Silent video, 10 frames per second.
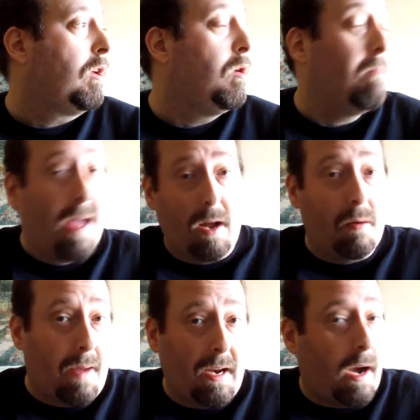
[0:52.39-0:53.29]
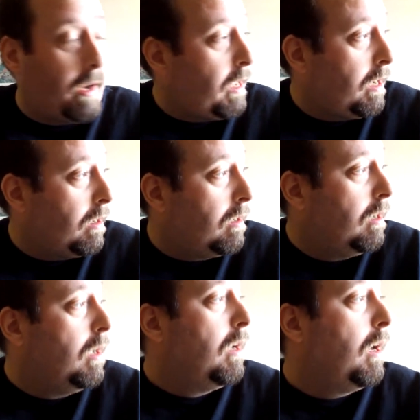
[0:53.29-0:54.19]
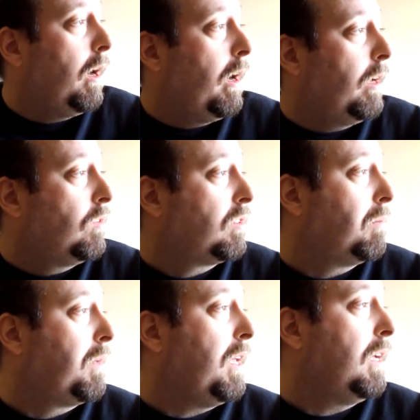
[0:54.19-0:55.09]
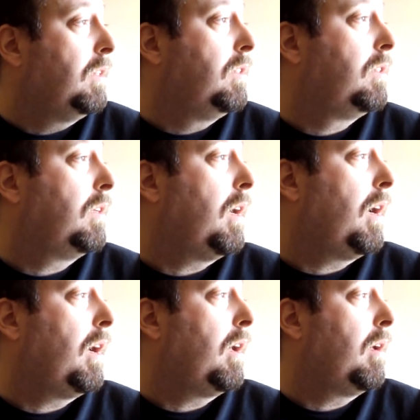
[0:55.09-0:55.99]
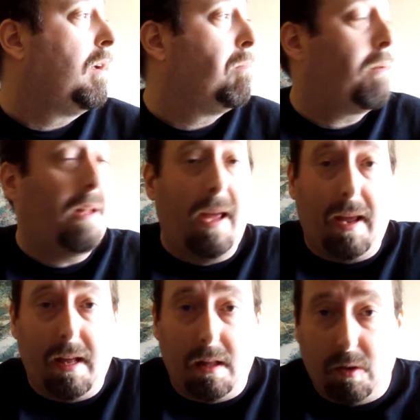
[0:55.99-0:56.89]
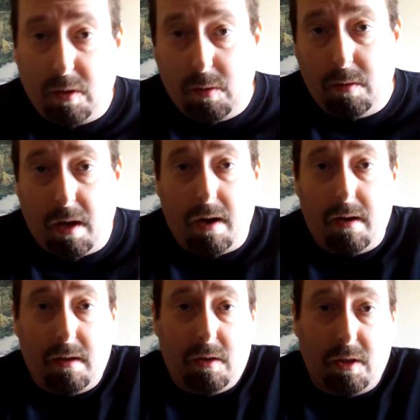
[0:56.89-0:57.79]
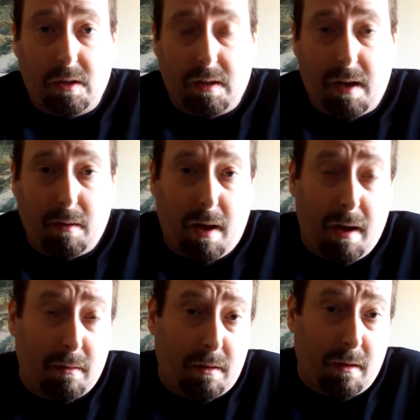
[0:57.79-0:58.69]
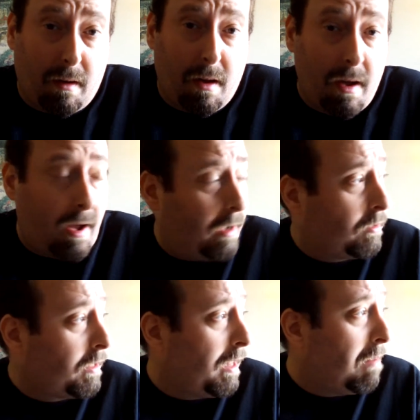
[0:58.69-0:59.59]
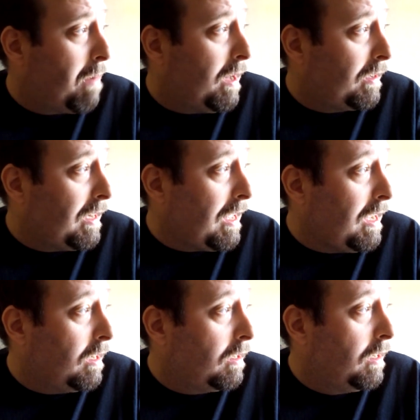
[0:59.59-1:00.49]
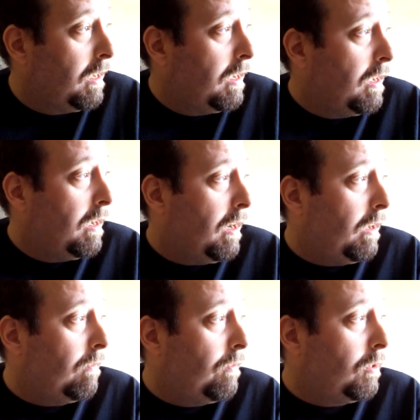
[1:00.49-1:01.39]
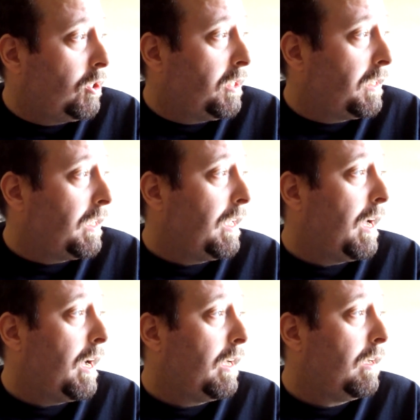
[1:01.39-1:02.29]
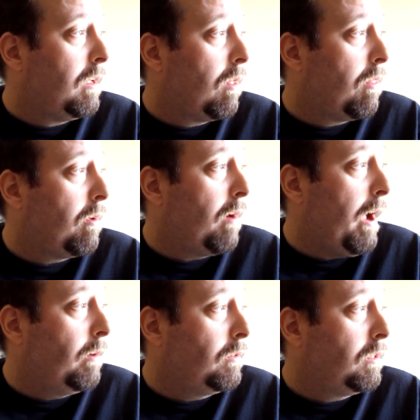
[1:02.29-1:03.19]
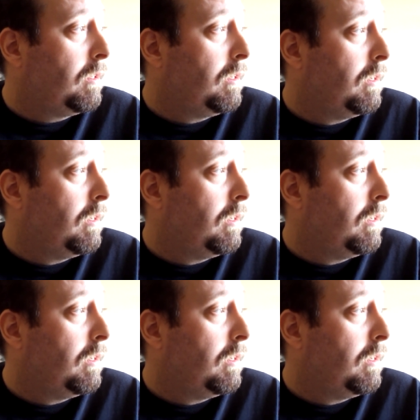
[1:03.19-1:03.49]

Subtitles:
you may or may not hear some kids playing in the schoolyard just outside the balcony here. Unfortunately, they're out